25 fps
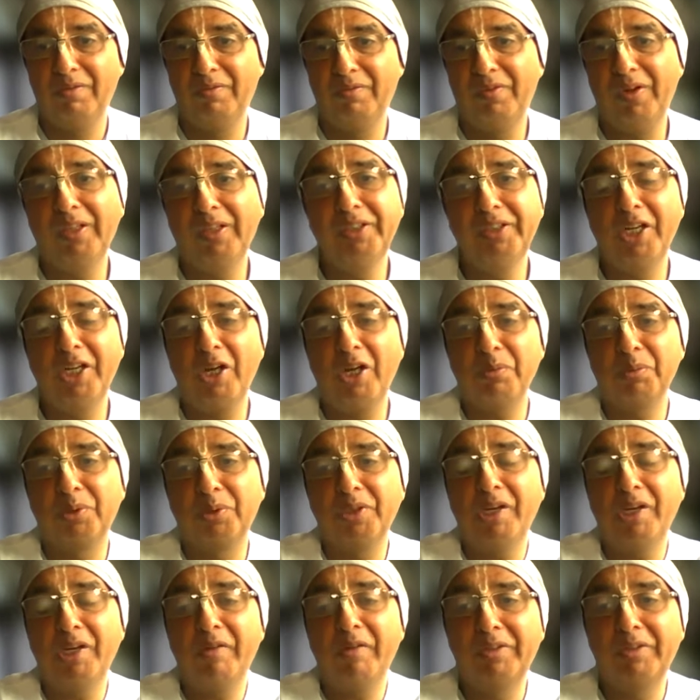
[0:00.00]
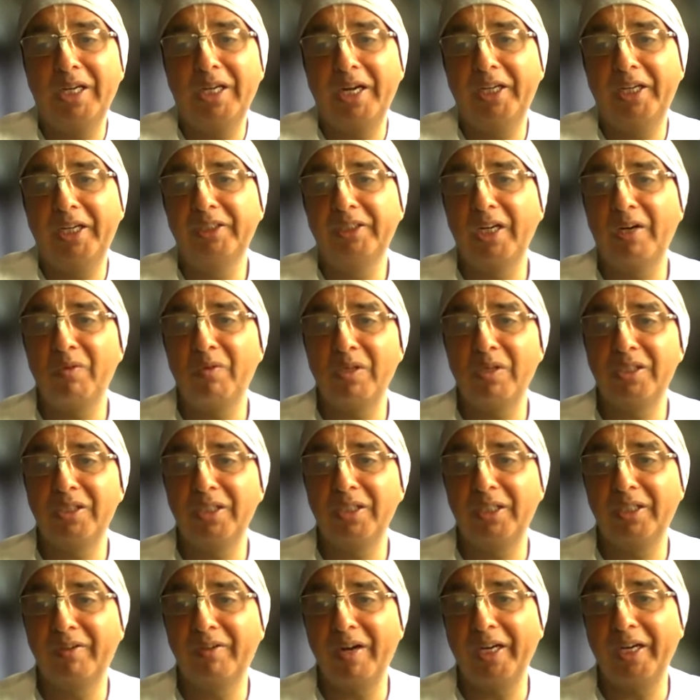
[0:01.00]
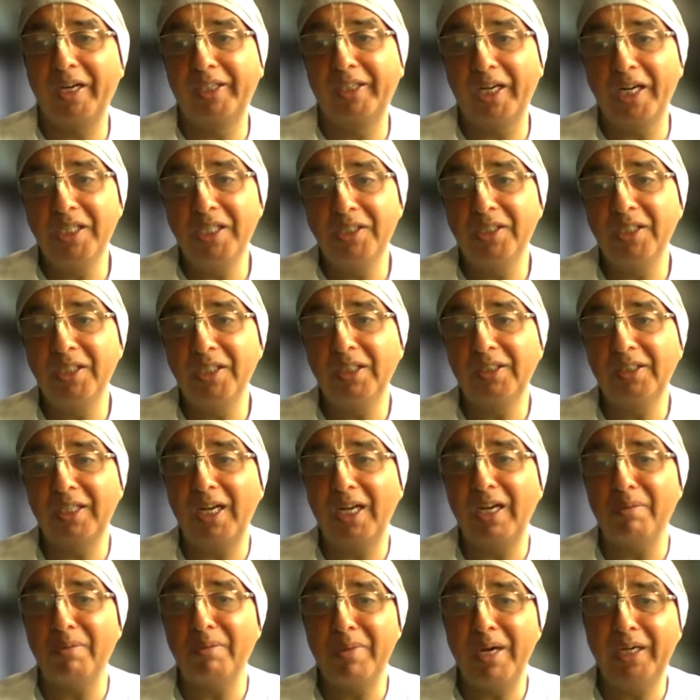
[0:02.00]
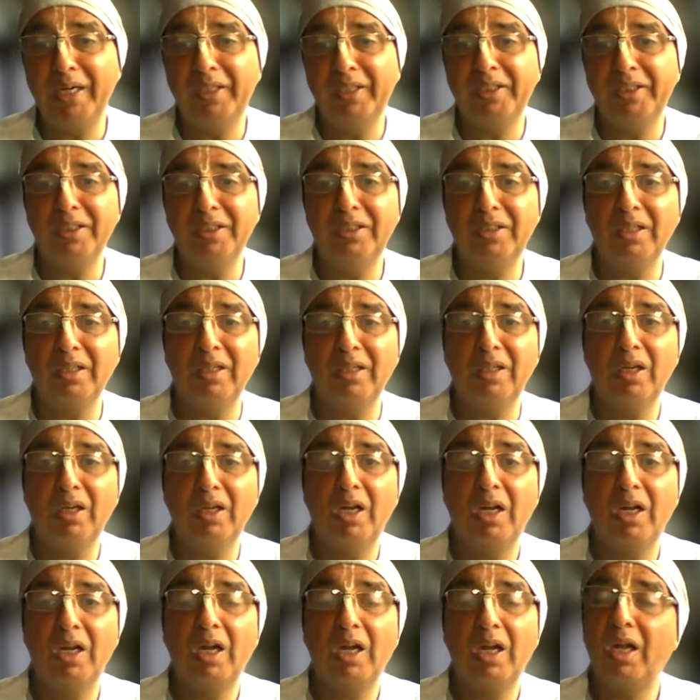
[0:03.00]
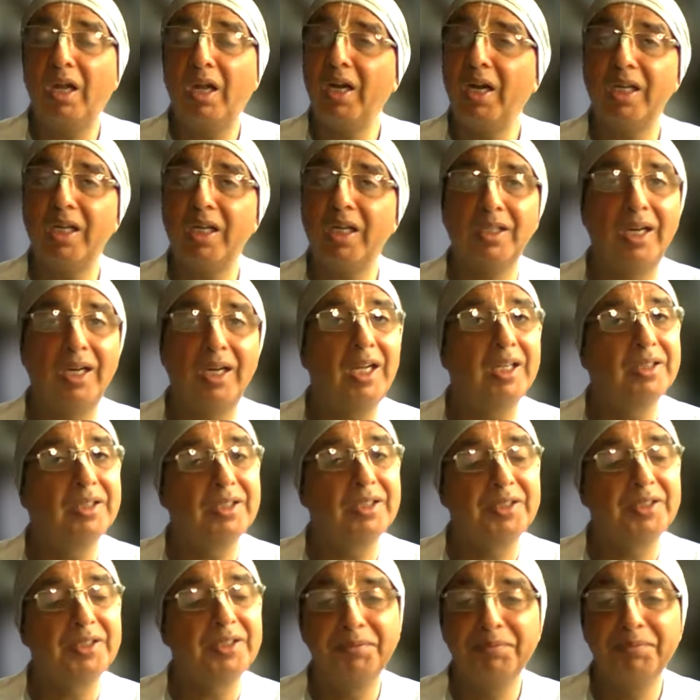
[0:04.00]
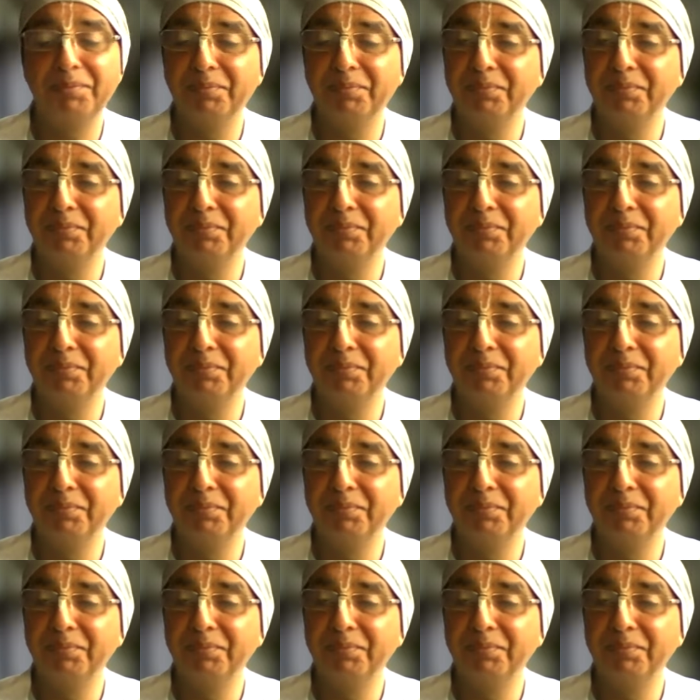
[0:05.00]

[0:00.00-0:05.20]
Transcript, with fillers: when they observed that Indra was in great danger, they lamented, Alas, alas.